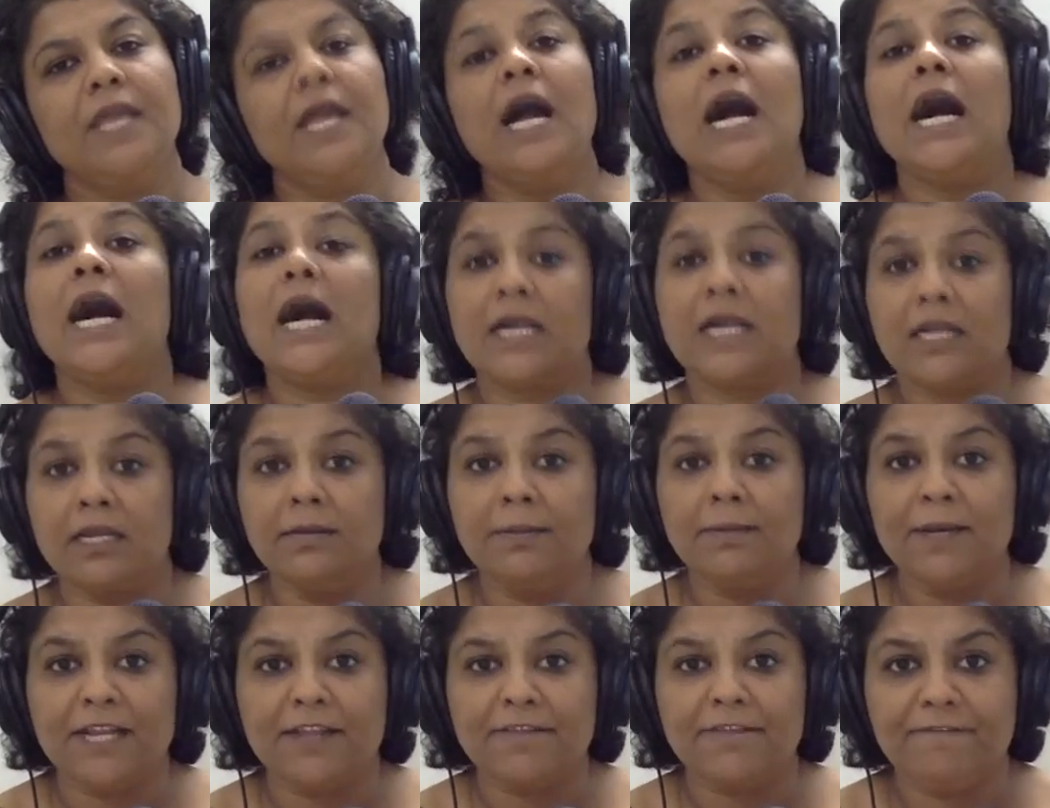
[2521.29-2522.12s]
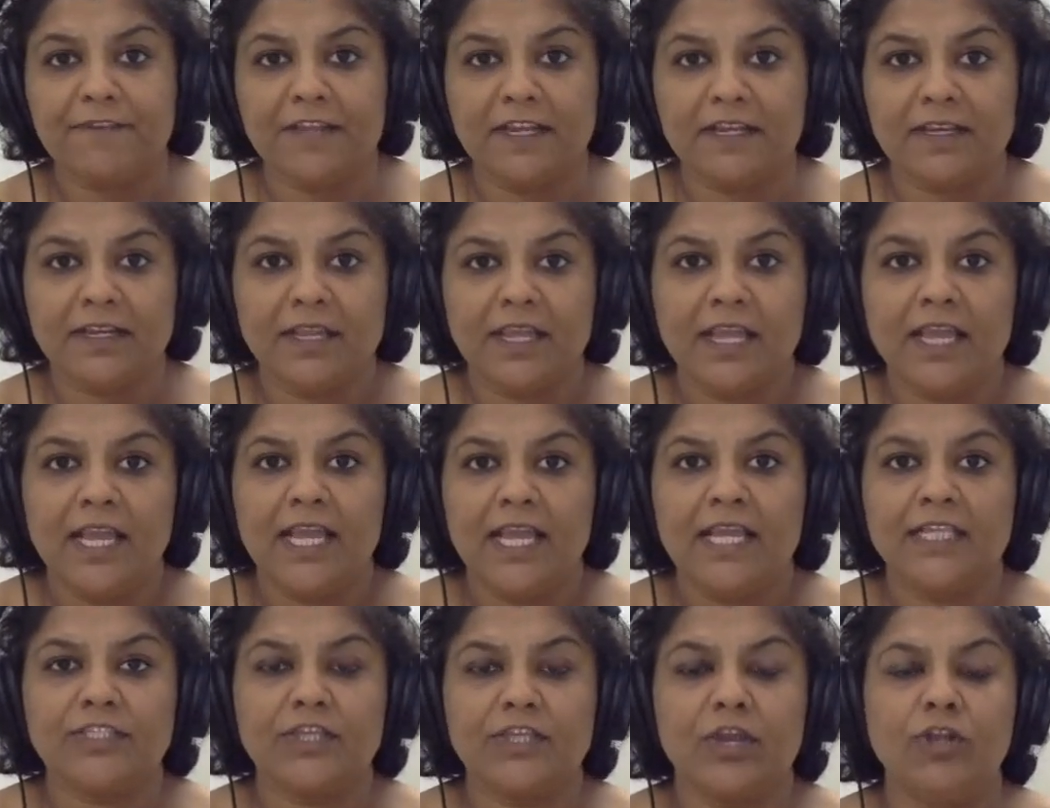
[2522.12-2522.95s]
Huckleberry Finn
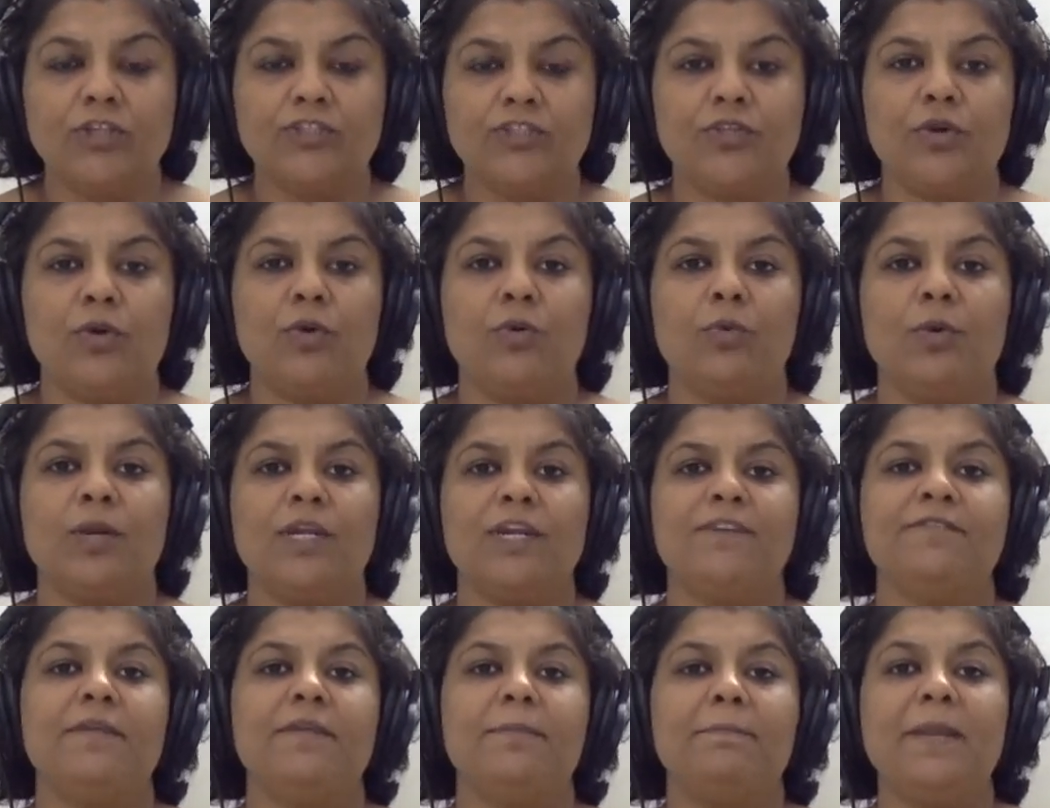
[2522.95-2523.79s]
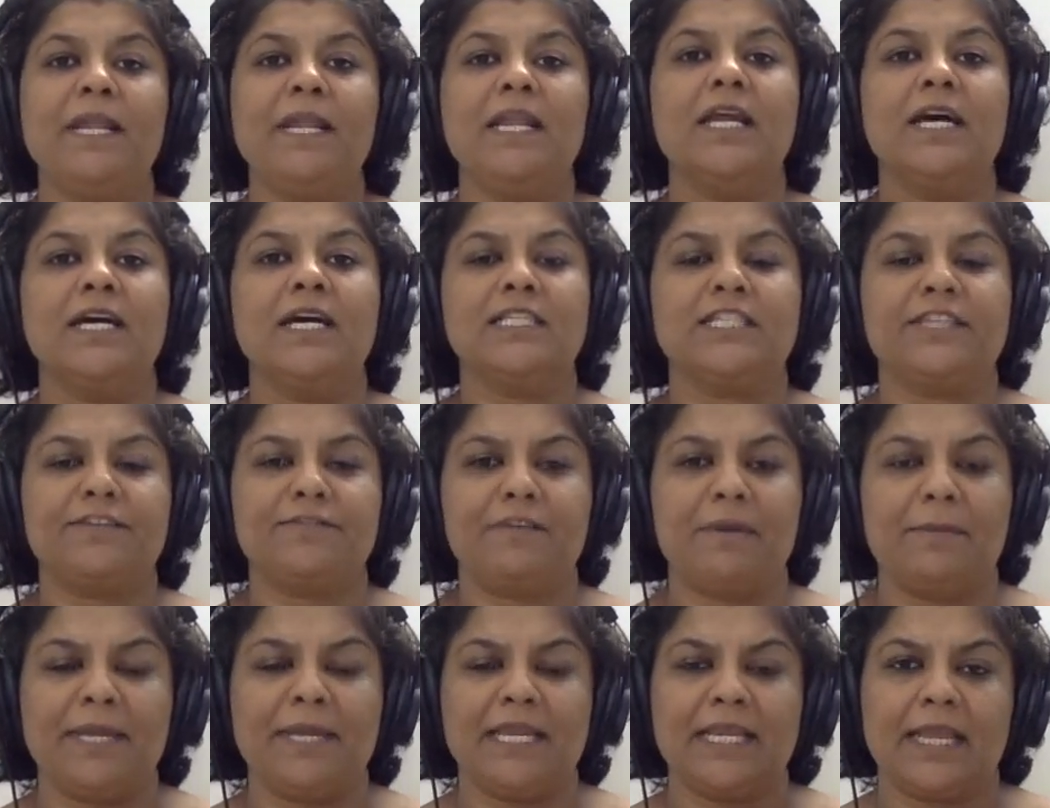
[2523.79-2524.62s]
is also one of the pillars of
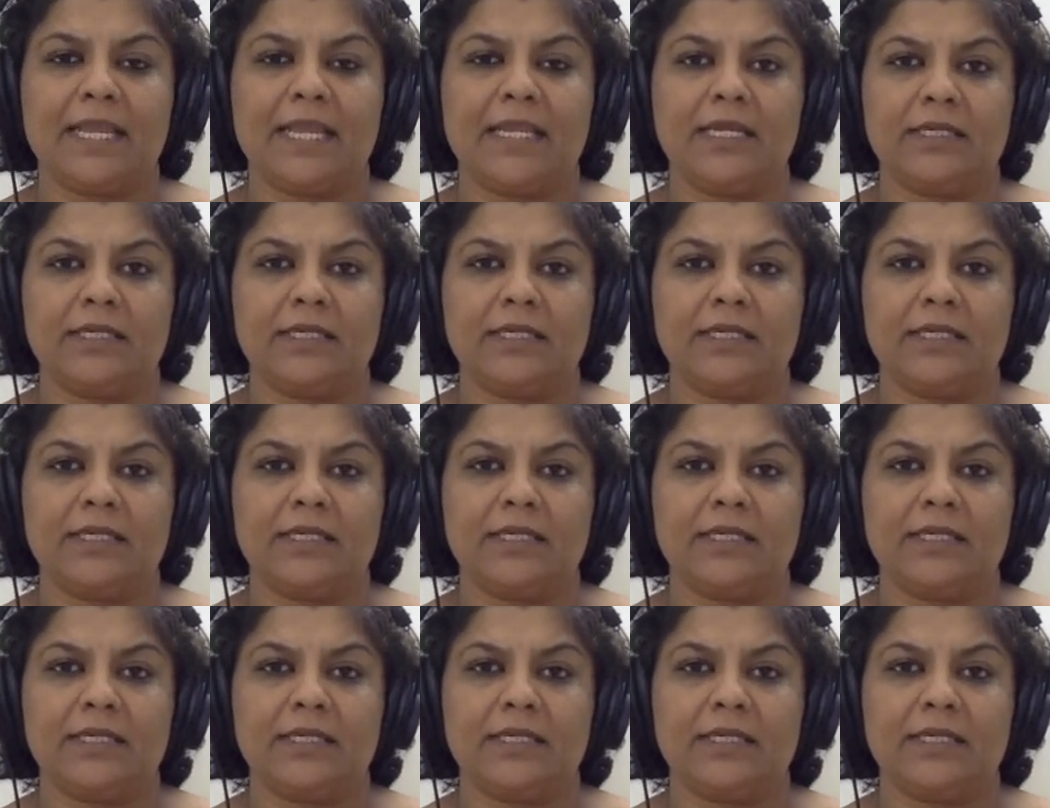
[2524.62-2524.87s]
American